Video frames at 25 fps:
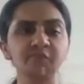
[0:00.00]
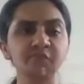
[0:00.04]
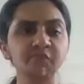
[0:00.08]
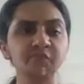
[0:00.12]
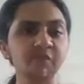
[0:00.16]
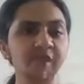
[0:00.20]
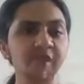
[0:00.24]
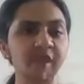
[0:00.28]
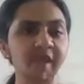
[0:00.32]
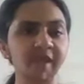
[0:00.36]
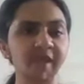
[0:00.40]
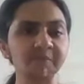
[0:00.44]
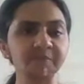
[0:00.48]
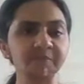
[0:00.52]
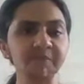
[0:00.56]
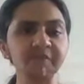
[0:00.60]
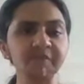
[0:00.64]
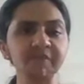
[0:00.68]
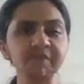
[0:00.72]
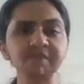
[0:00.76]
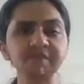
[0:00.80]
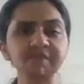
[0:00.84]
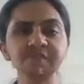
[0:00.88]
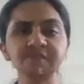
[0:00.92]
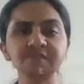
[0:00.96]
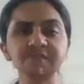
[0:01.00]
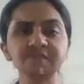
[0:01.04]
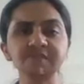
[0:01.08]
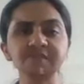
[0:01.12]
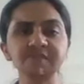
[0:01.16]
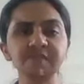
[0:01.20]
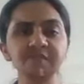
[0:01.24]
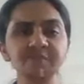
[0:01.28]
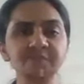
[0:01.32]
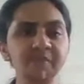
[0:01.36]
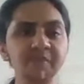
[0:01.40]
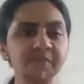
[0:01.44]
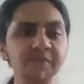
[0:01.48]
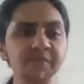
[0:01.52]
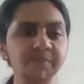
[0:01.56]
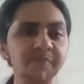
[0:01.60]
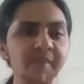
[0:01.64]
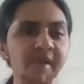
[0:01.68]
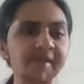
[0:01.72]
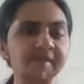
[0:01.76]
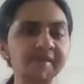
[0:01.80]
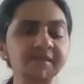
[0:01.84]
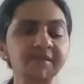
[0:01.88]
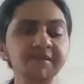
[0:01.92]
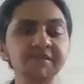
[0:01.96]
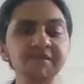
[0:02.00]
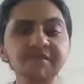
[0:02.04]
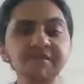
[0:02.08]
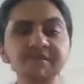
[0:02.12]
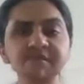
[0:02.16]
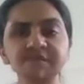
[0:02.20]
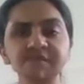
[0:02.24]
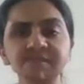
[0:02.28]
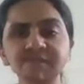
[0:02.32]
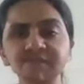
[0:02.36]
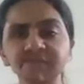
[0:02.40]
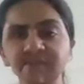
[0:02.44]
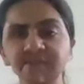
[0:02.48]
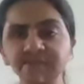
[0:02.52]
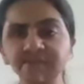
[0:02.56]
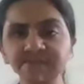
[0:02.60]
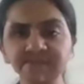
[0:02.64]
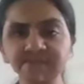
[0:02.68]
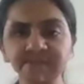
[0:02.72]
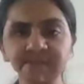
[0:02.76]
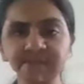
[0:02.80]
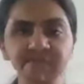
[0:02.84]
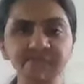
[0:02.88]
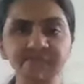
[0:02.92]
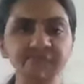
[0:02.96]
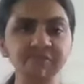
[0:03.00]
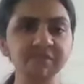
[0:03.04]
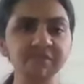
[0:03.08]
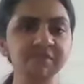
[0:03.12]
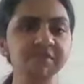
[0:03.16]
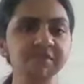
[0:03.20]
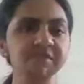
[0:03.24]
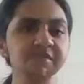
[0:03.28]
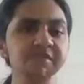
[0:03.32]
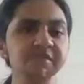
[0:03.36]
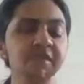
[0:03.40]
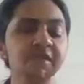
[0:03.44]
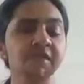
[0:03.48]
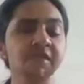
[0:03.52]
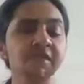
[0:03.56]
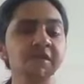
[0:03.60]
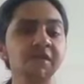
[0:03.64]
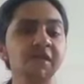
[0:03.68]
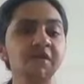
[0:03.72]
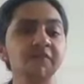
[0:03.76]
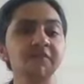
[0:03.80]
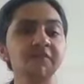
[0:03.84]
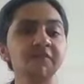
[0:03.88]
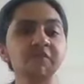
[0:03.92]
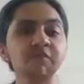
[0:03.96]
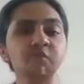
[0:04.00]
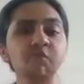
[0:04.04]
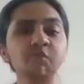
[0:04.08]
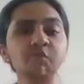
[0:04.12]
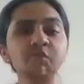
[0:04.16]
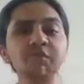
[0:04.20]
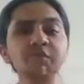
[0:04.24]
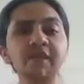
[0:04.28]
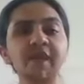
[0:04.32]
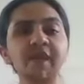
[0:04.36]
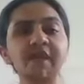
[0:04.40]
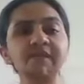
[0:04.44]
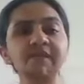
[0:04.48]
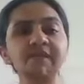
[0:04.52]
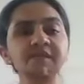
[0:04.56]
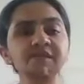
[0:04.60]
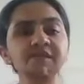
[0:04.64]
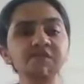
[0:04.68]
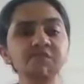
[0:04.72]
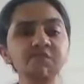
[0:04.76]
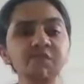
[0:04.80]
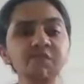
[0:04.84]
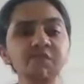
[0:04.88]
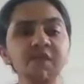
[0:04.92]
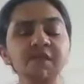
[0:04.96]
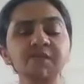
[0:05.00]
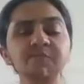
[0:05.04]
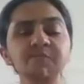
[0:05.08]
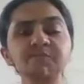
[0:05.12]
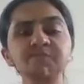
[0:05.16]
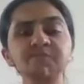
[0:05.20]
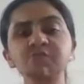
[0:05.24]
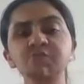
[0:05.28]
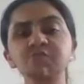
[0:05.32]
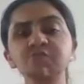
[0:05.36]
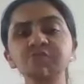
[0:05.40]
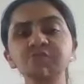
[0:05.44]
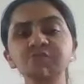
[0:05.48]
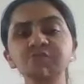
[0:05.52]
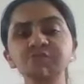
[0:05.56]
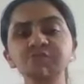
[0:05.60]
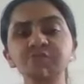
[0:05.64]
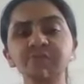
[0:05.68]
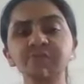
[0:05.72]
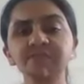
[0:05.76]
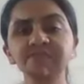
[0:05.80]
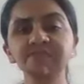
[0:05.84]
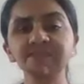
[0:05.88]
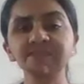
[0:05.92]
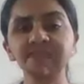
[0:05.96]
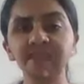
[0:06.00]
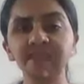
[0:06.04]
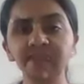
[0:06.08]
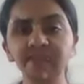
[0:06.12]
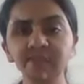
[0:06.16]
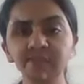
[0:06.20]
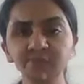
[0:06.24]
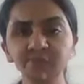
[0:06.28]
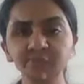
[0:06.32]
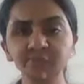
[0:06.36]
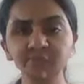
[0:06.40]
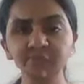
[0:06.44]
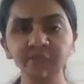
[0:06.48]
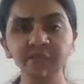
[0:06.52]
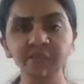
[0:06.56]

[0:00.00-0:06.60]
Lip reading: food habits, sleeping patterns, stress levels, our own attitude and approach towards life,